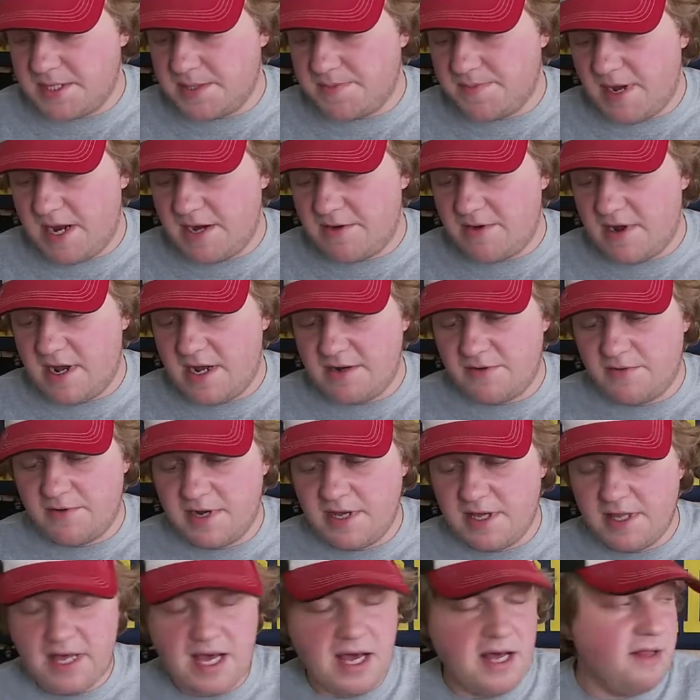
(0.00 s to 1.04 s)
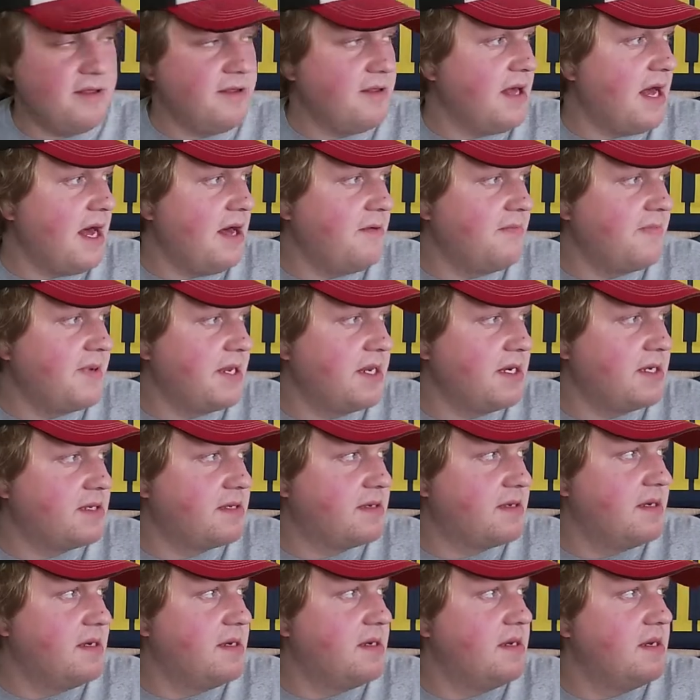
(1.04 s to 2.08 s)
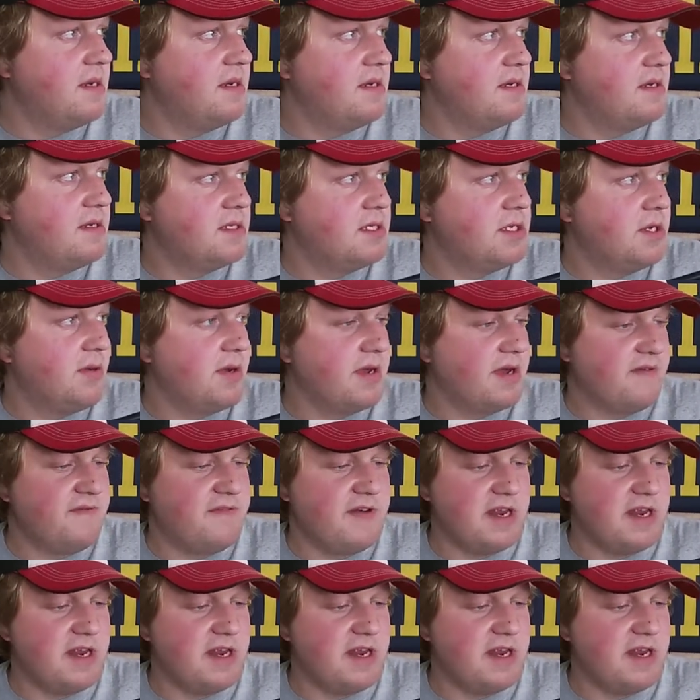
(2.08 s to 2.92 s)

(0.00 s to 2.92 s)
is my rod and reel. I'll be doing a